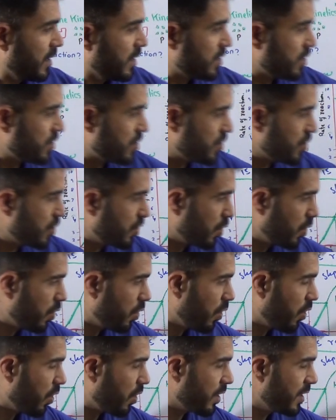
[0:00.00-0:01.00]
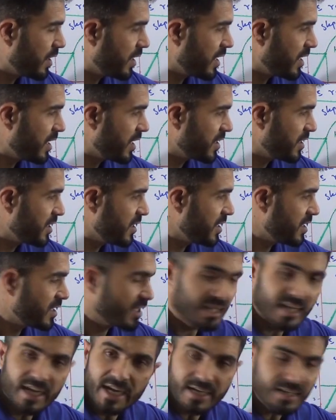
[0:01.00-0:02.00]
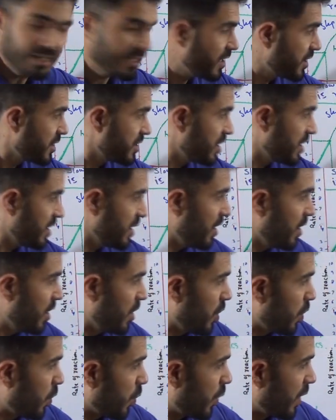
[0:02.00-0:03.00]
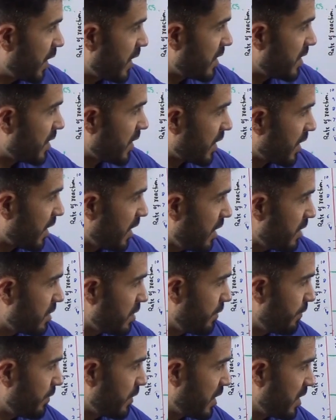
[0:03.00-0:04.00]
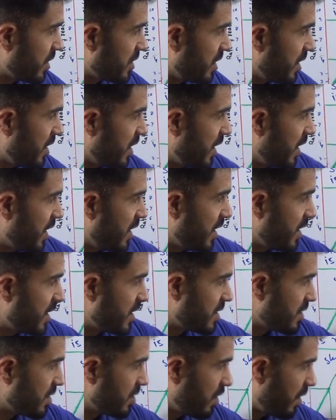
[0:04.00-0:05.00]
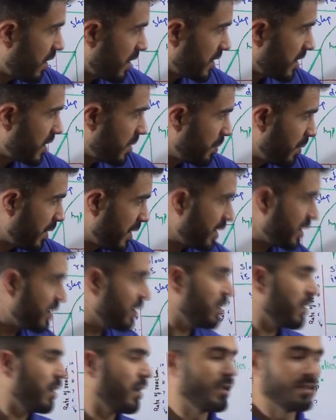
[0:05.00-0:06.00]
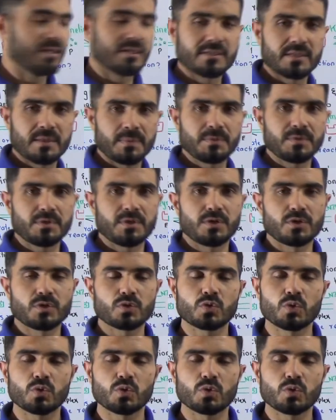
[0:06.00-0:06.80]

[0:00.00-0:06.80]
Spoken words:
Zero order reaction is that reaction where the rate of reaction is not depending on the substrate.